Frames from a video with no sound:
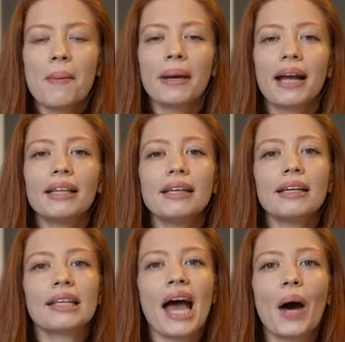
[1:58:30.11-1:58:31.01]
By
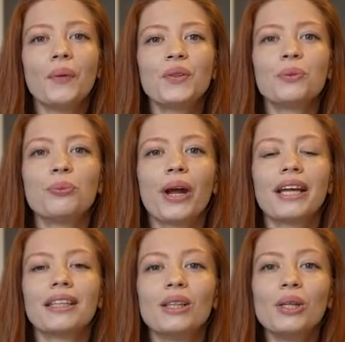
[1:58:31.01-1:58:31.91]
cutting it out, you
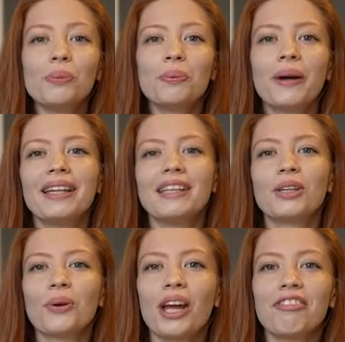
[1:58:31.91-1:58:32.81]
break the loop and the
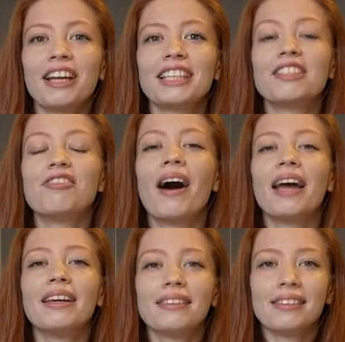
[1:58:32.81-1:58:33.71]
cravings
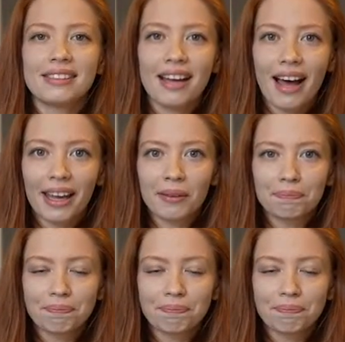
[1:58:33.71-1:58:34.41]
finally die.